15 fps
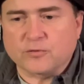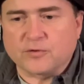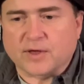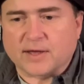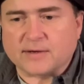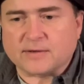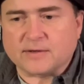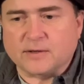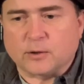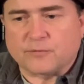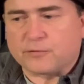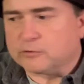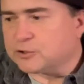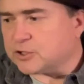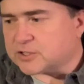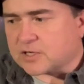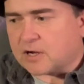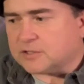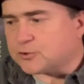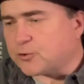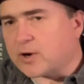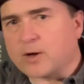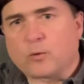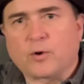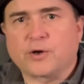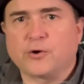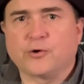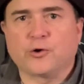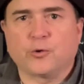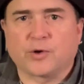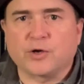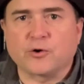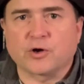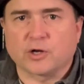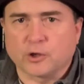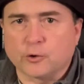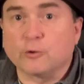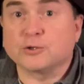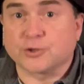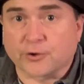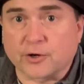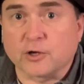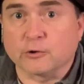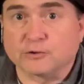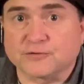that, you know, if you're just concentrating on what you're doing, you're going to lose, and you're going to lose